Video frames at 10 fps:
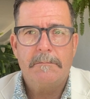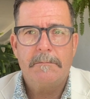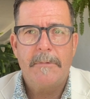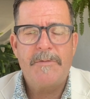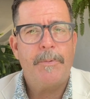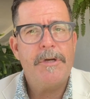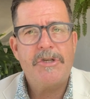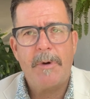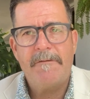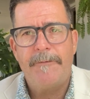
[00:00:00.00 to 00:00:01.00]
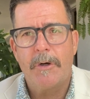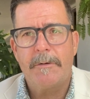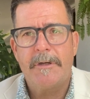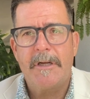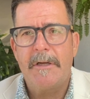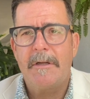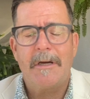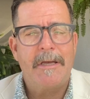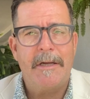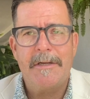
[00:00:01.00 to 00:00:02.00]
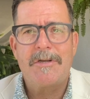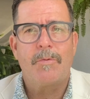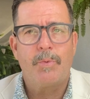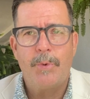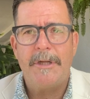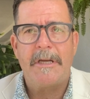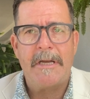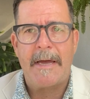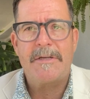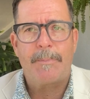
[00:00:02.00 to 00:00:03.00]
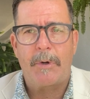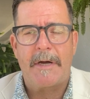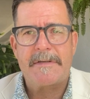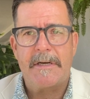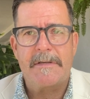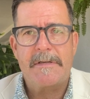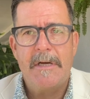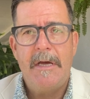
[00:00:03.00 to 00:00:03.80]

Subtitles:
It's pretty straightforward. Again, it's a really nice process